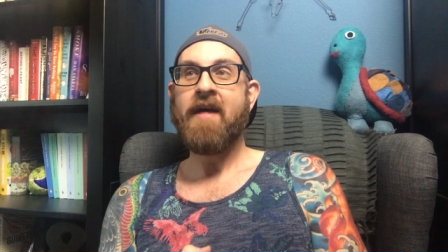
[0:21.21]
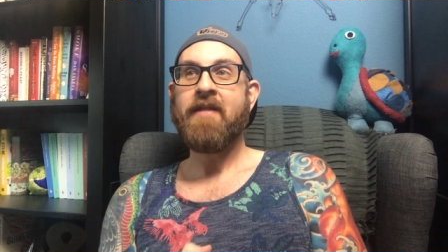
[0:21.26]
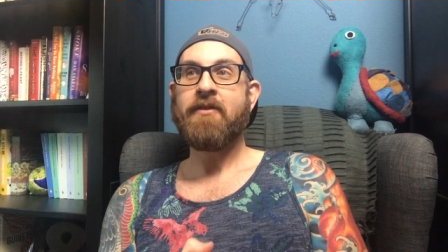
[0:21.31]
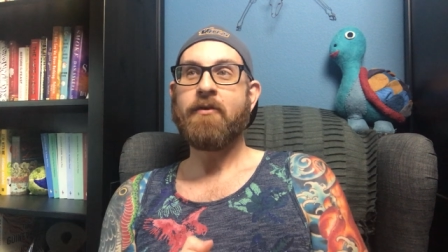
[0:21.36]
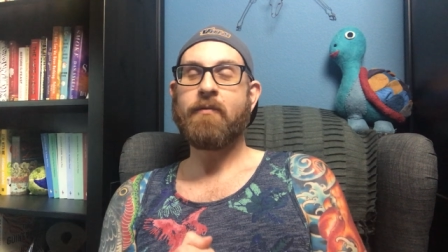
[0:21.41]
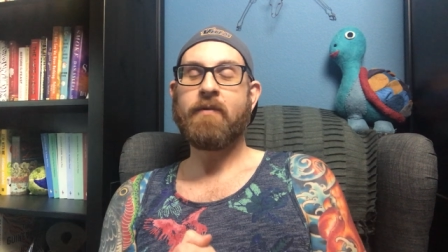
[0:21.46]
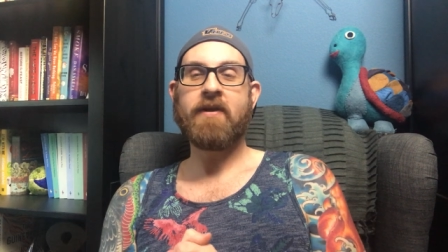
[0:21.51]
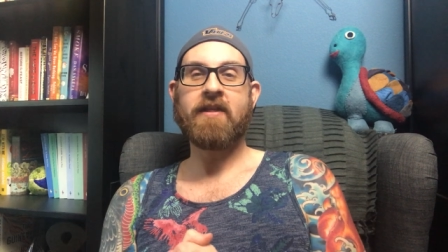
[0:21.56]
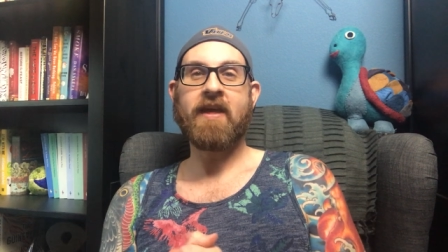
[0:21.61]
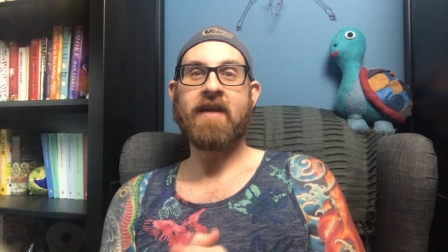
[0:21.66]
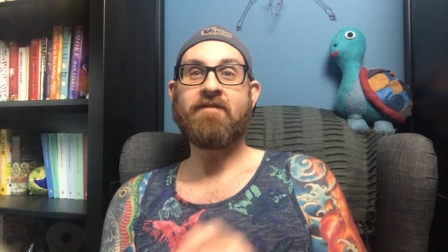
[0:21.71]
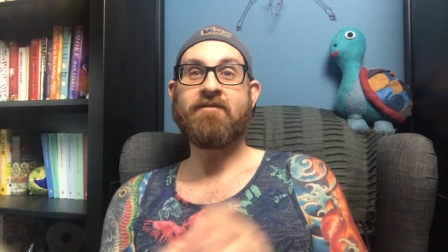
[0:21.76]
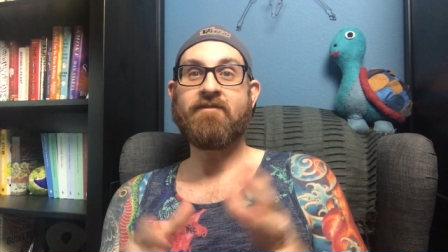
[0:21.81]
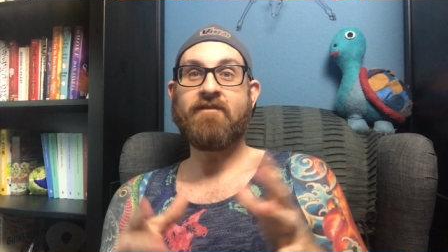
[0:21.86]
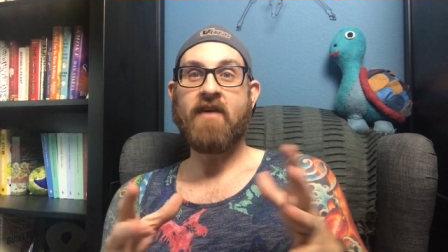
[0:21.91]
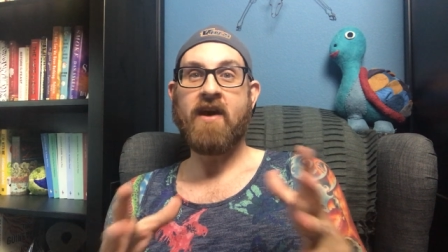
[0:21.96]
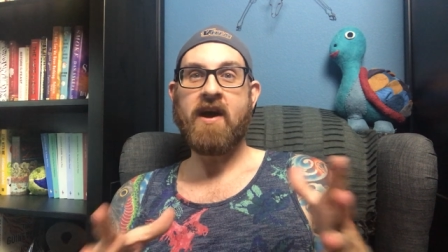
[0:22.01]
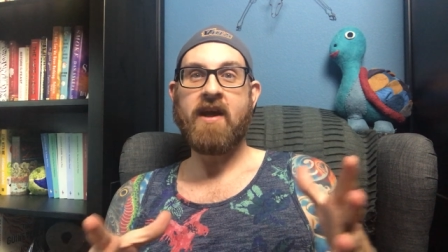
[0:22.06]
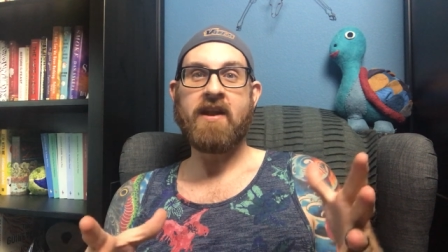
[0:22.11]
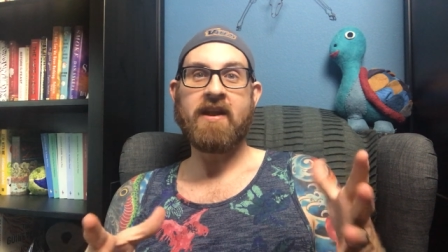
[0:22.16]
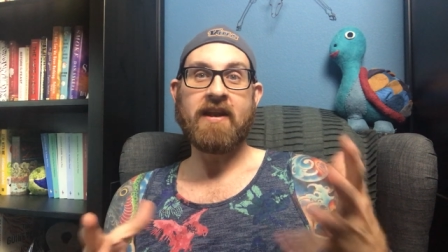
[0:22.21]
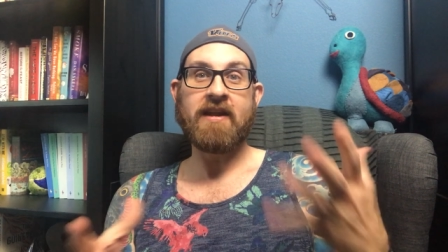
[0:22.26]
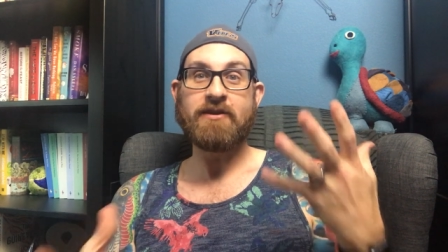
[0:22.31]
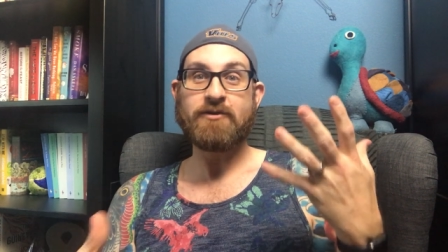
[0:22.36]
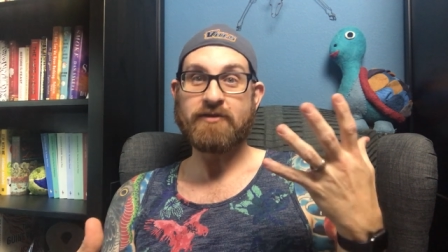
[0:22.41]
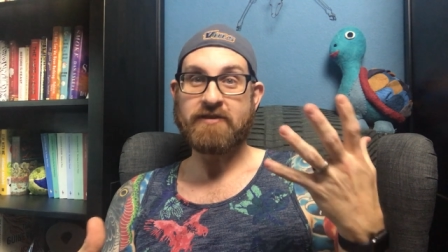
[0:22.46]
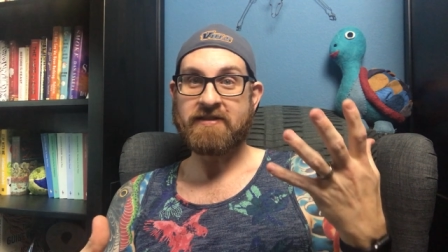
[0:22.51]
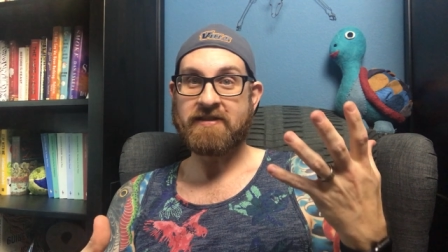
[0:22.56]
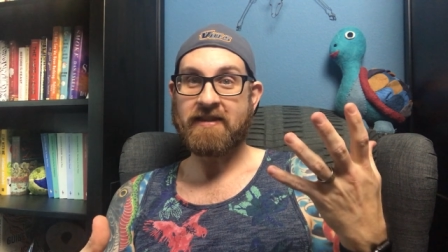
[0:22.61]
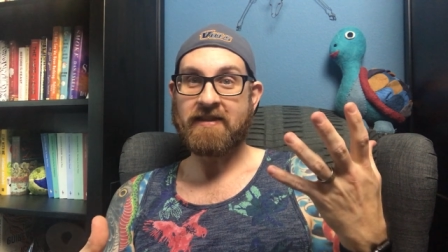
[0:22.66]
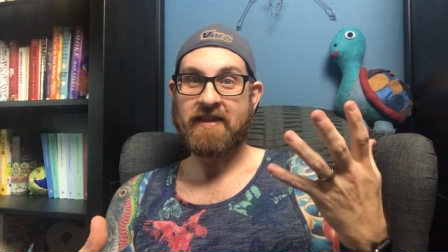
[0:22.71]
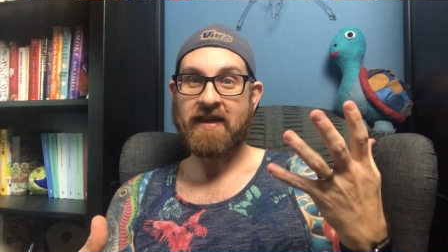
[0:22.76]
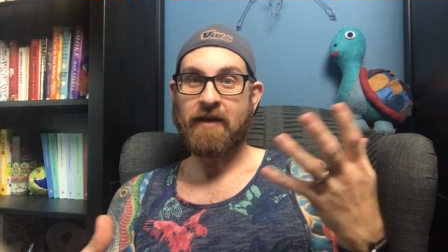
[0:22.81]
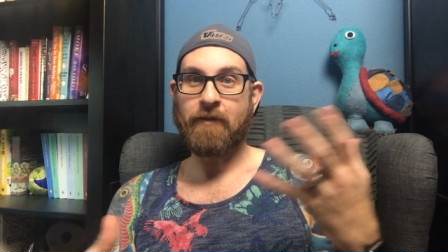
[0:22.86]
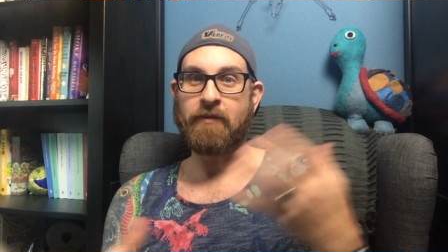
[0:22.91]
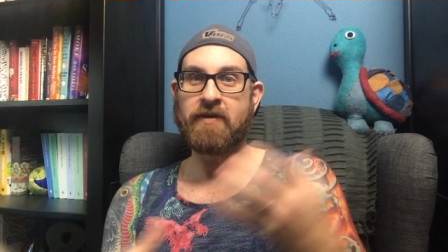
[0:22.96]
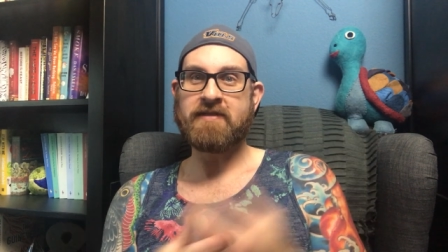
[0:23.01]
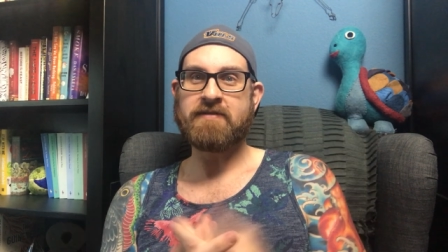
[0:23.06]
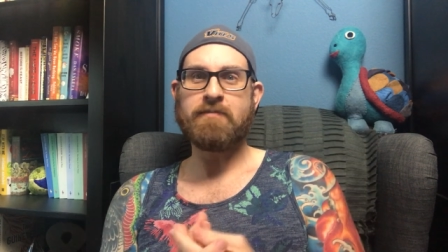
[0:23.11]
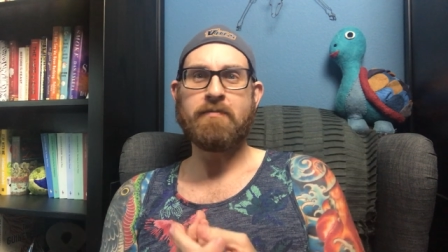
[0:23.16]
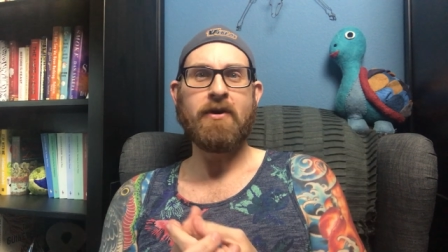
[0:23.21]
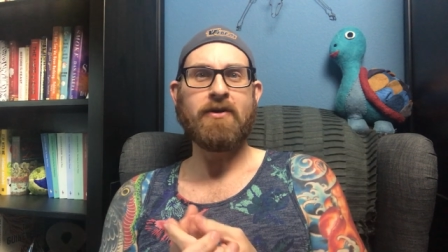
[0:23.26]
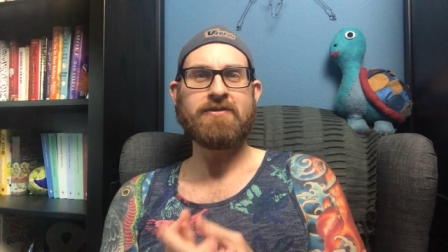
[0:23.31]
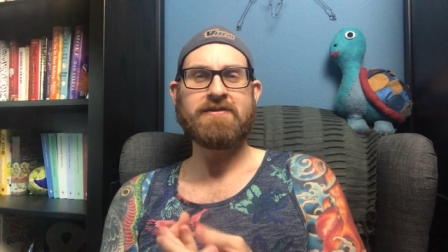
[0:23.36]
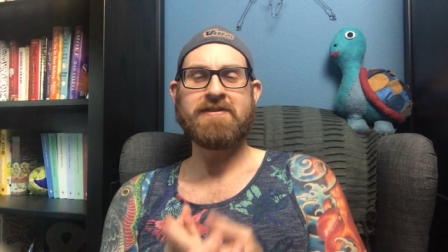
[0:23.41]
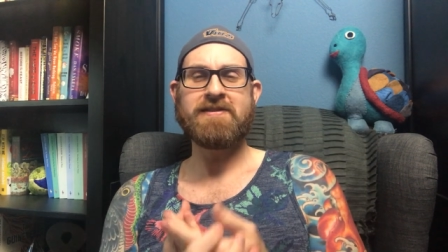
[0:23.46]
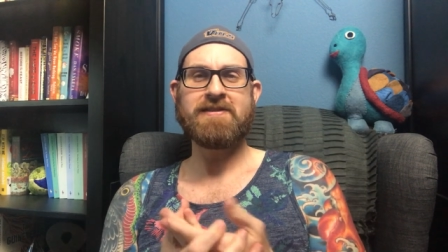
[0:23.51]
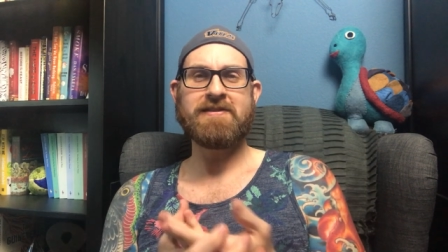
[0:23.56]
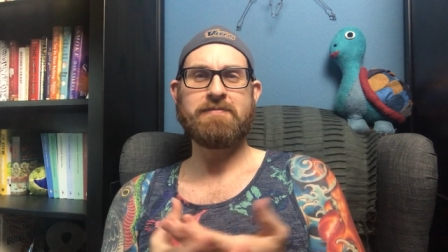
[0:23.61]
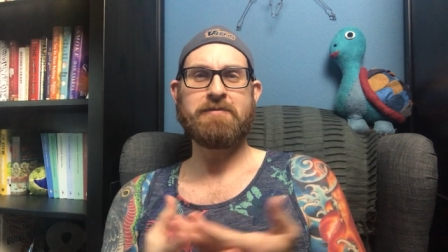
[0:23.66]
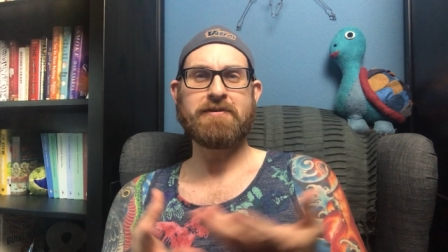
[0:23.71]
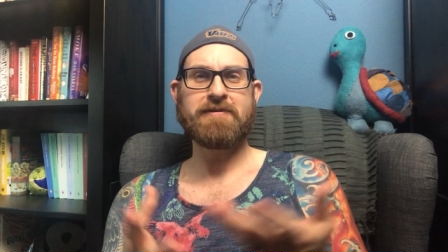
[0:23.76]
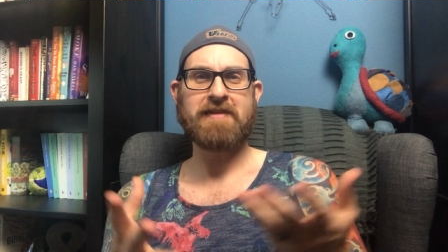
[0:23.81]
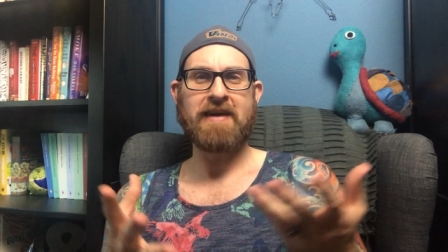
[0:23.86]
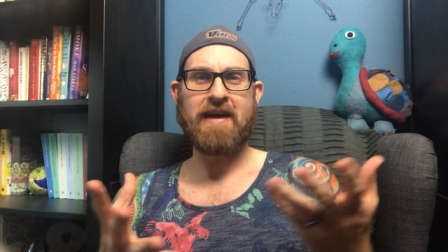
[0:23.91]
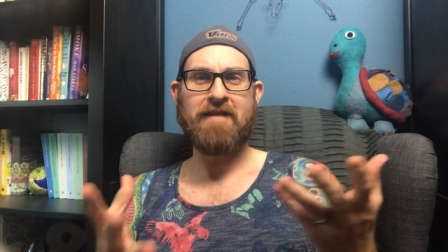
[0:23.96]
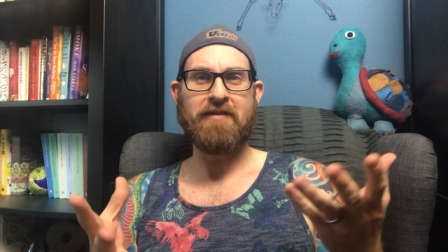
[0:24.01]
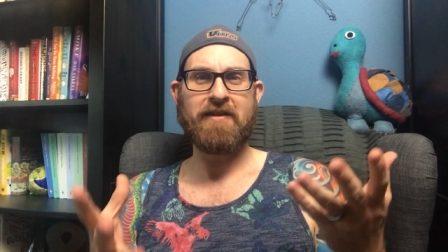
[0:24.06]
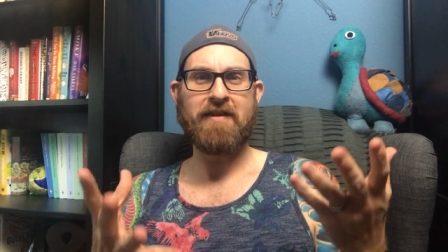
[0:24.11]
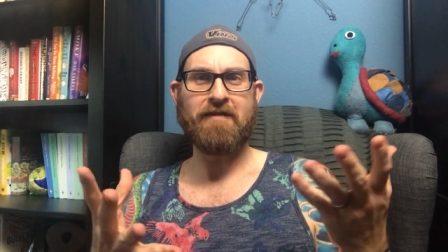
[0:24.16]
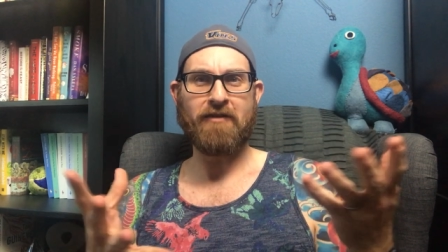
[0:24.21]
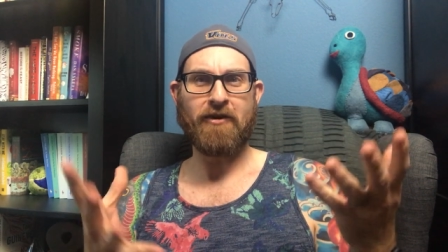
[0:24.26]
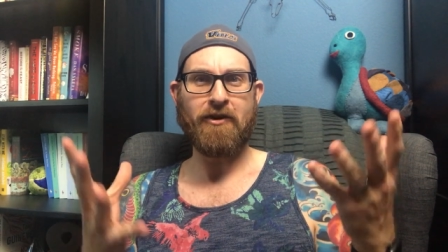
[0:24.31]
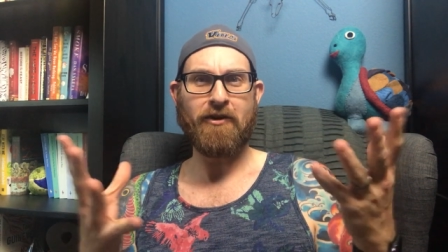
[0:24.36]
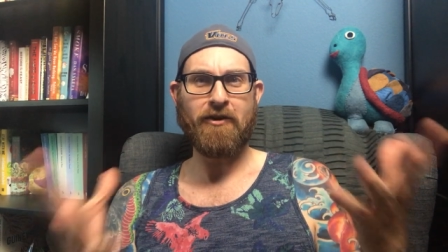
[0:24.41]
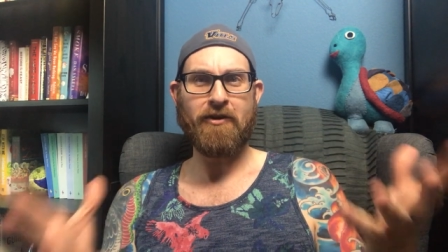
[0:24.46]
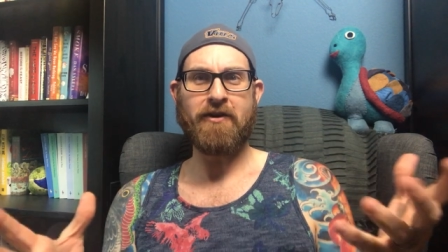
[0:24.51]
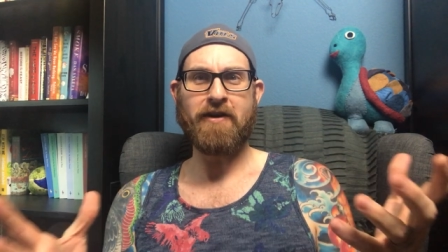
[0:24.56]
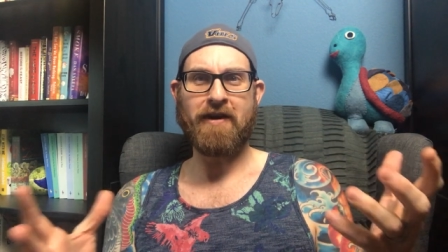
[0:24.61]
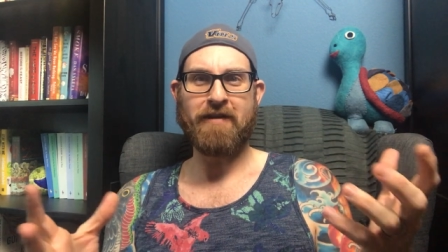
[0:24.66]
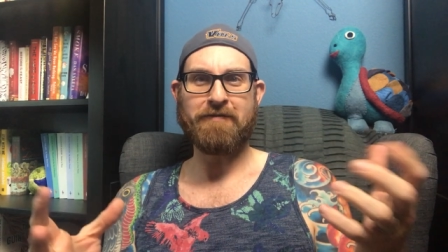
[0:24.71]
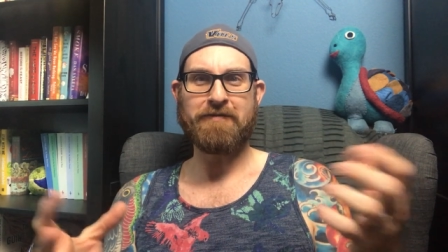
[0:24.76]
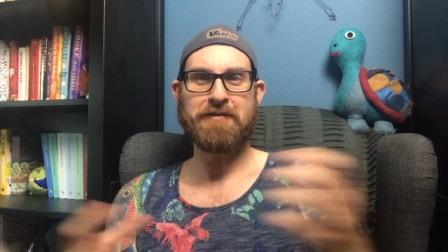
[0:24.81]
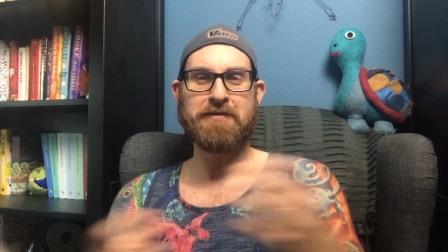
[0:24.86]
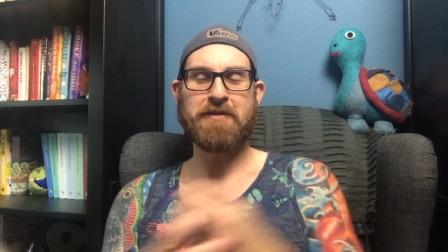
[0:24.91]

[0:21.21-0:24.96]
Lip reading: The really fun and interesting thing was most of these books I haven't ever heard of,